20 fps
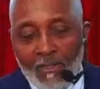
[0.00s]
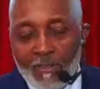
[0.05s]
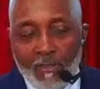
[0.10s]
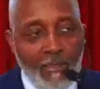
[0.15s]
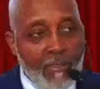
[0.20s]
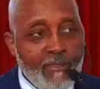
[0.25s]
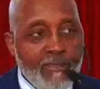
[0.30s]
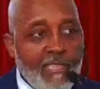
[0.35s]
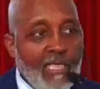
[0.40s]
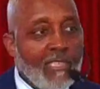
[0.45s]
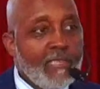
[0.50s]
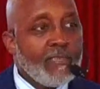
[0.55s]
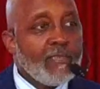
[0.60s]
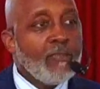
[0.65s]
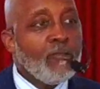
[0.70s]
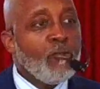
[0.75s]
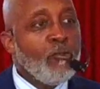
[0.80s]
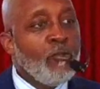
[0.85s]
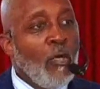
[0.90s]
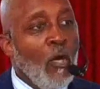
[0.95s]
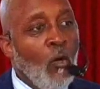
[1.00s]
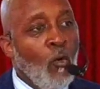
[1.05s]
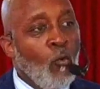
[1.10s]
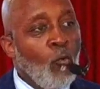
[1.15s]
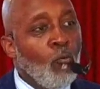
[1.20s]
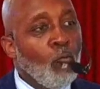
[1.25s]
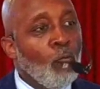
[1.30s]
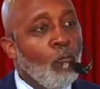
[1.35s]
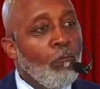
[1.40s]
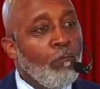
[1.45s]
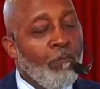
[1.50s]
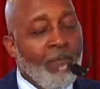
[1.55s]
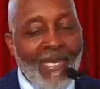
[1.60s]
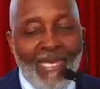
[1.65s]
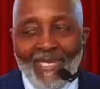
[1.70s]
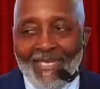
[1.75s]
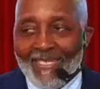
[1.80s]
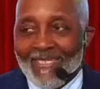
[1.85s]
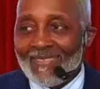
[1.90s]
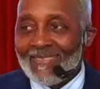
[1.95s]
It just don't
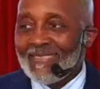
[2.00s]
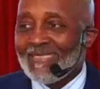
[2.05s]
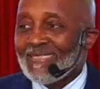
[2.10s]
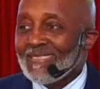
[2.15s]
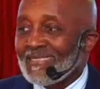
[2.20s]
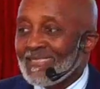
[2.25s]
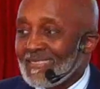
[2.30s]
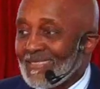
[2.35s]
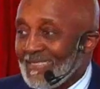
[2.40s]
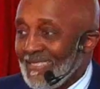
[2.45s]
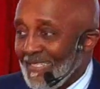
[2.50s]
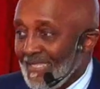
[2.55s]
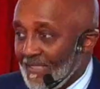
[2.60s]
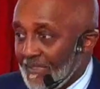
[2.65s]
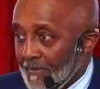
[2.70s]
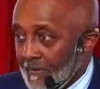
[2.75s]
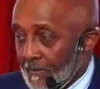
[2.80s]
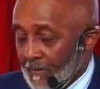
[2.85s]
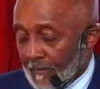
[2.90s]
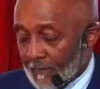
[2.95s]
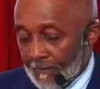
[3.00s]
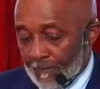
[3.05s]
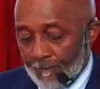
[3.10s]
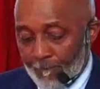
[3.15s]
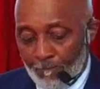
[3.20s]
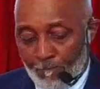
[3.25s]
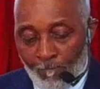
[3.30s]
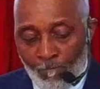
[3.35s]
make sense.